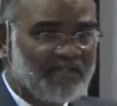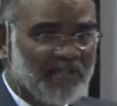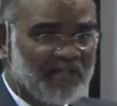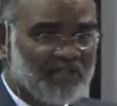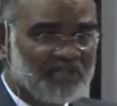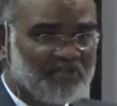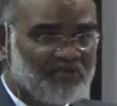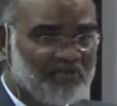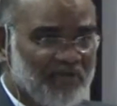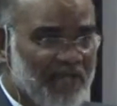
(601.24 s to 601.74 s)

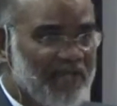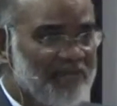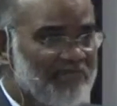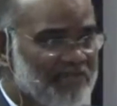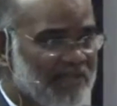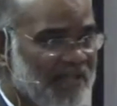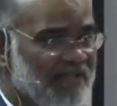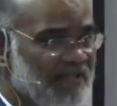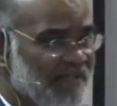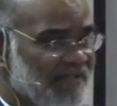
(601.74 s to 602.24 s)
these
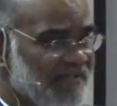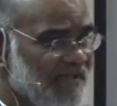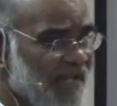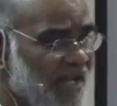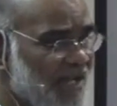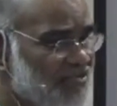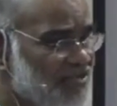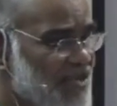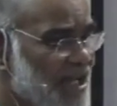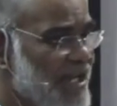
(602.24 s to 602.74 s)
dreams and these
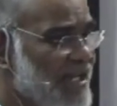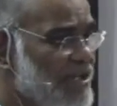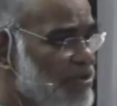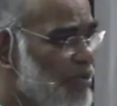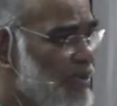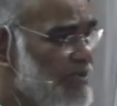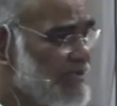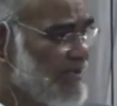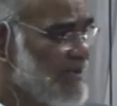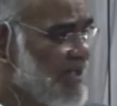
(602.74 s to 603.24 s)
angelic
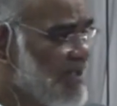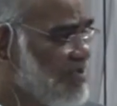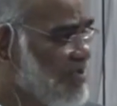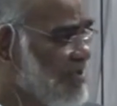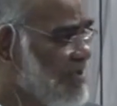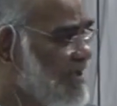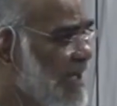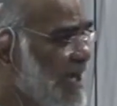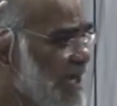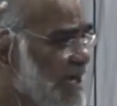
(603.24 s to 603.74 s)
visitations